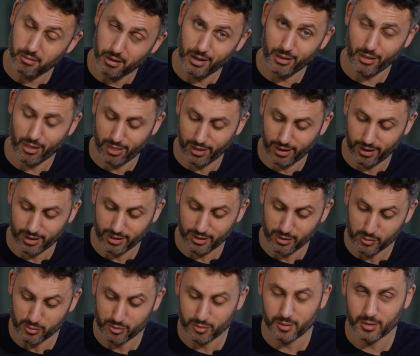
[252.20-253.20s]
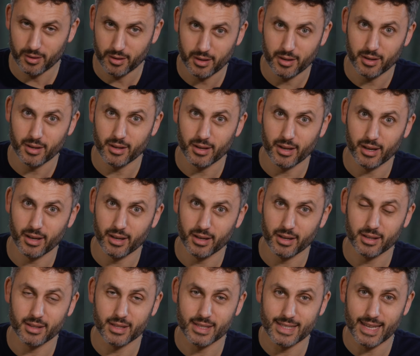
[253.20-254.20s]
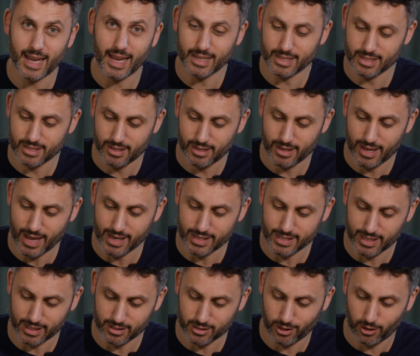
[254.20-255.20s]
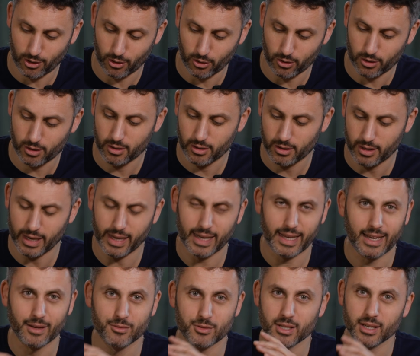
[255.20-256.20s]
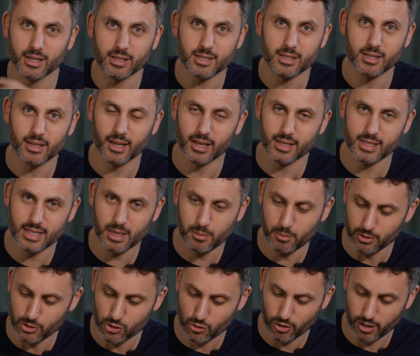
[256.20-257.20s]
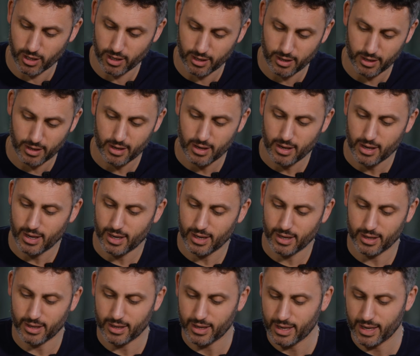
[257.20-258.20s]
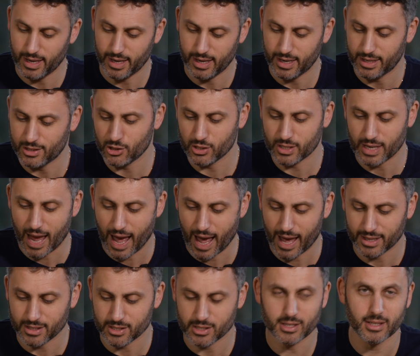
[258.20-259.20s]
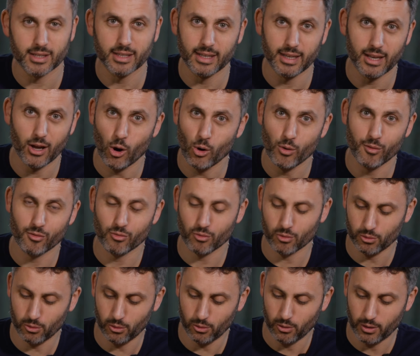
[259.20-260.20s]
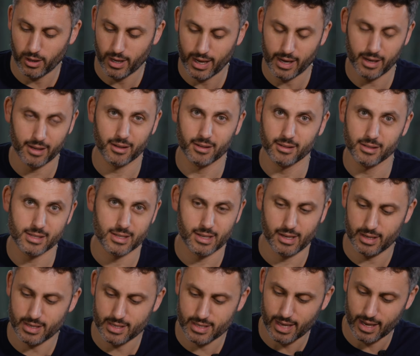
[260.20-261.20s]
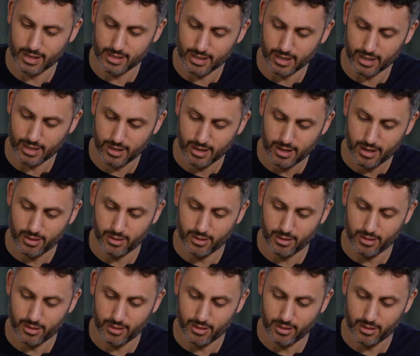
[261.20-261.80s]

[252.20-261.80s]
Another thing I love, the date at 6 o'clock. It gives it a symmetry and it just adds to the overall elegance and aesthetic